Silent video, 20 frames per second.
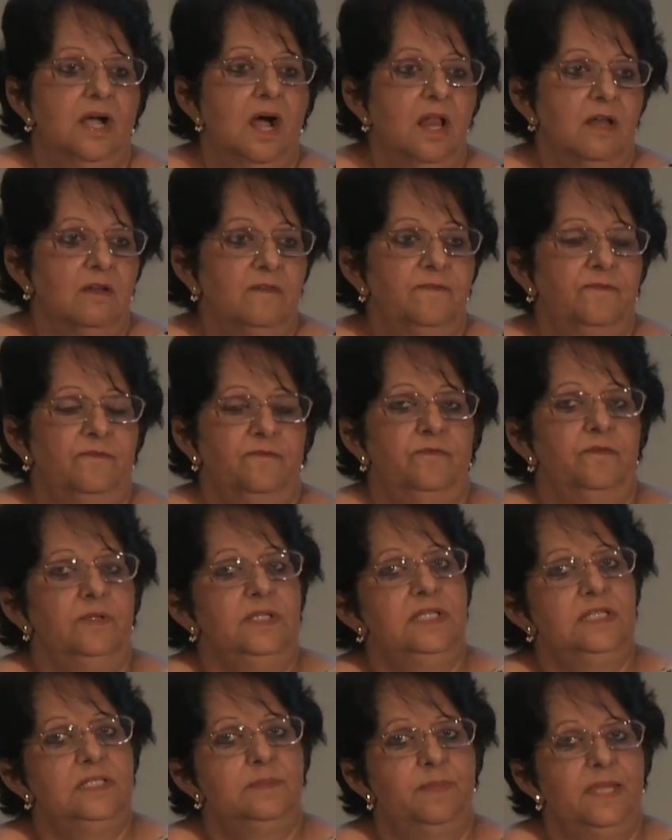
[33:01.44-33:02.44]
Gulf.
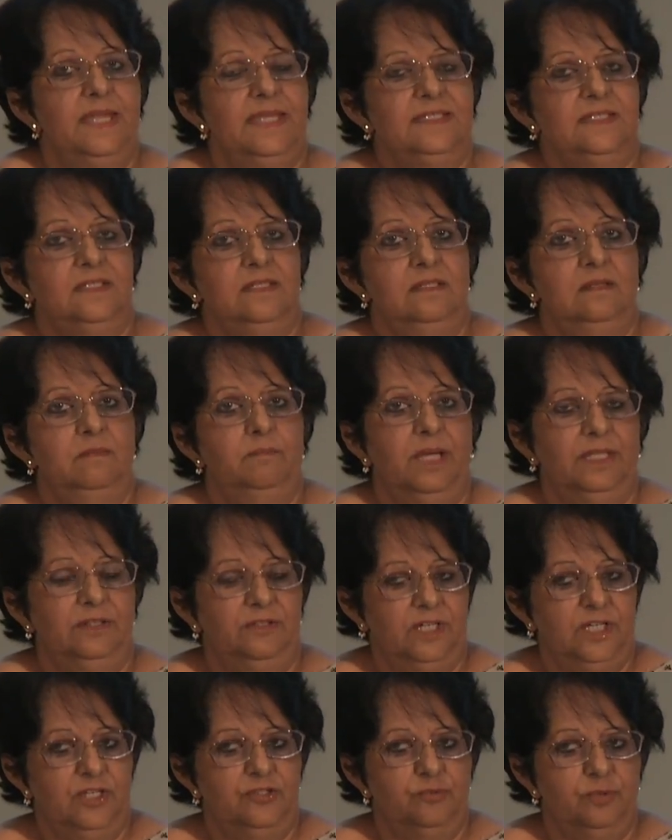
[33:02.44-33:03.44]
He's based in
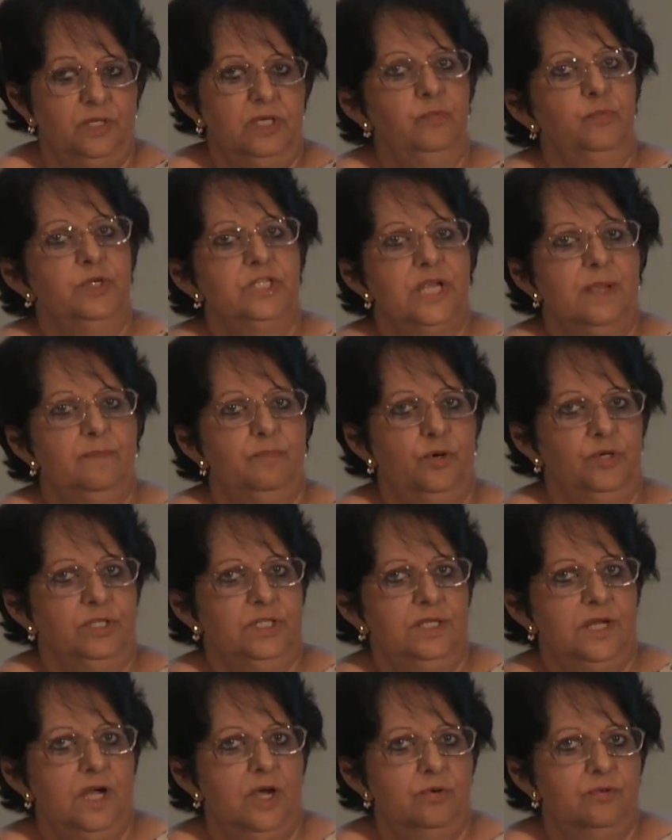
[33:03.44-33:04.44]
Bhadreshwar, which I
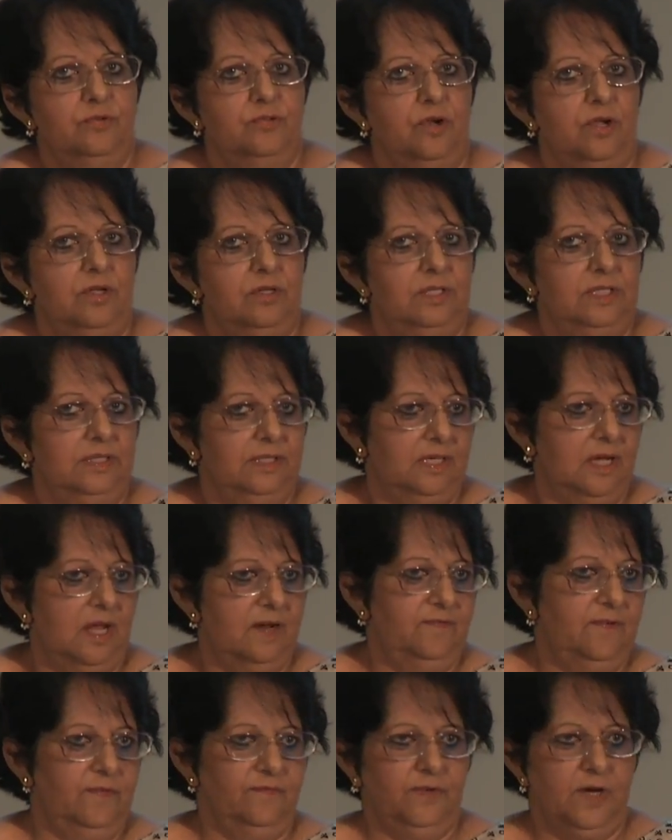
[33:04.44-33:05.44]
pointed out in the
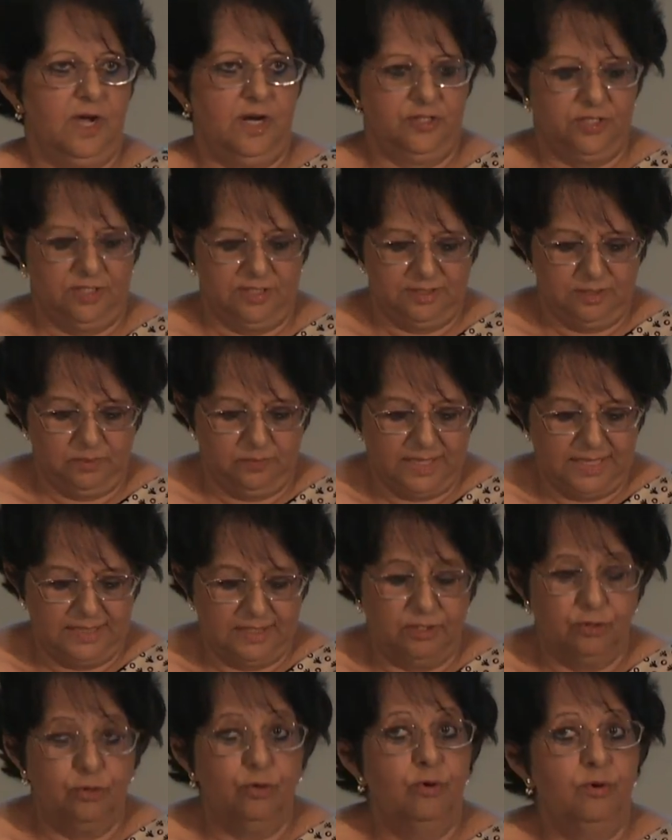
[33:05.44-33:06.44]
Gulf of Kutch a little
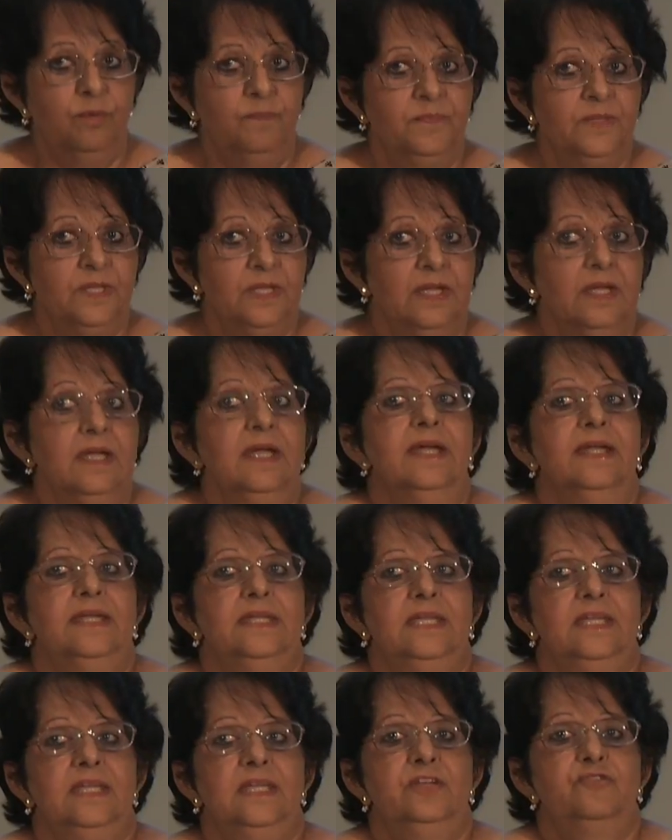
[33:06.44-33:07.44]
while ago.
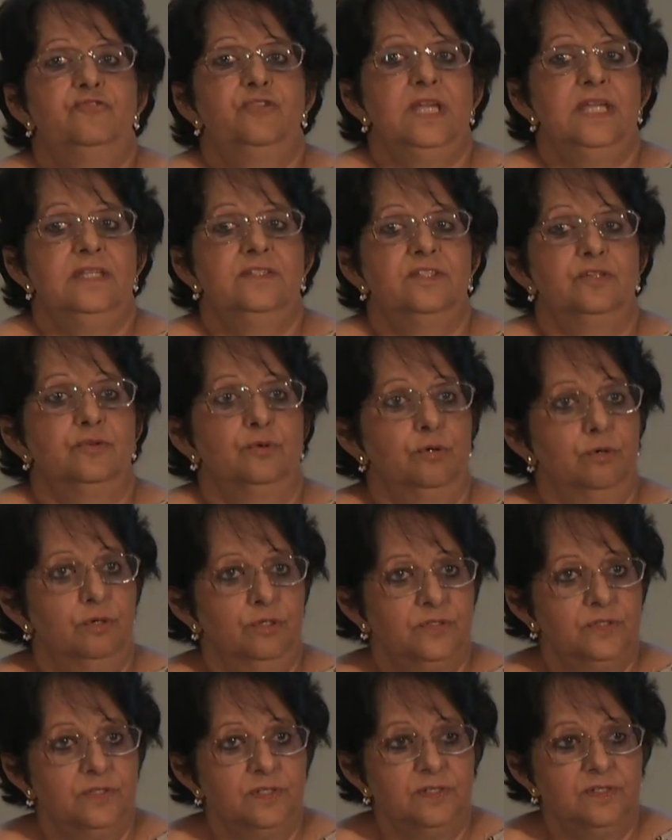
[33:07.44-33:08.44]
He trades in
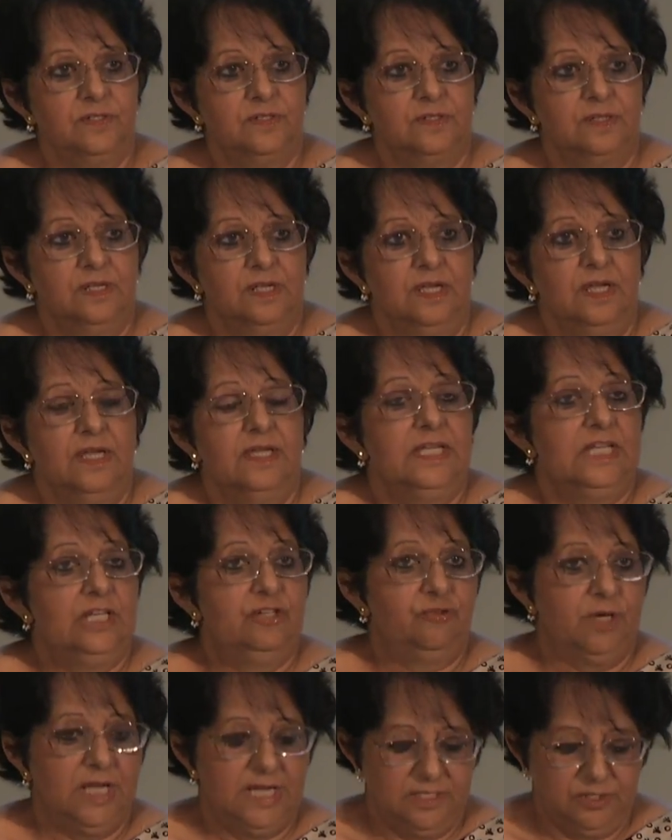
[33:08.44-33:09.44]
horses, he
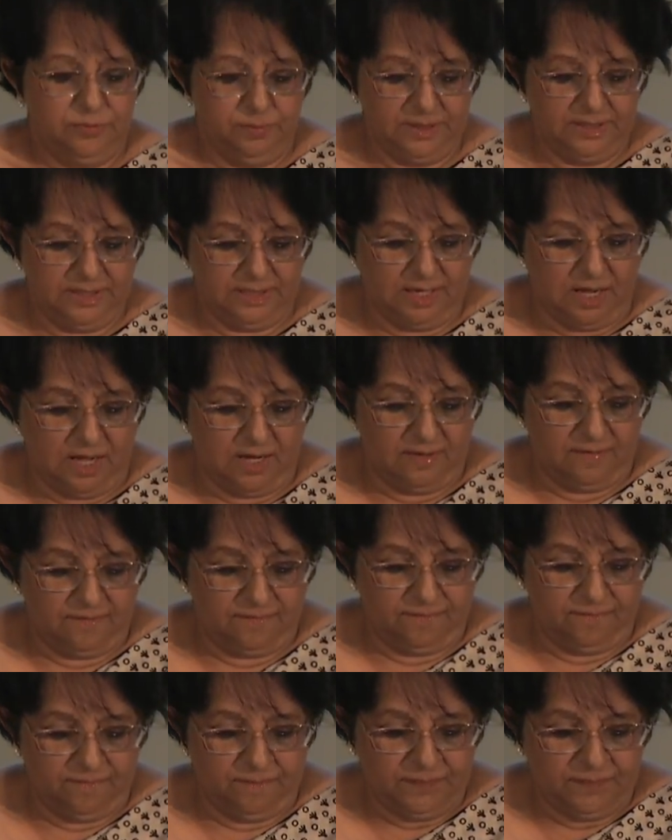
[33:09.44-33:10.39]
trades with the Gulf,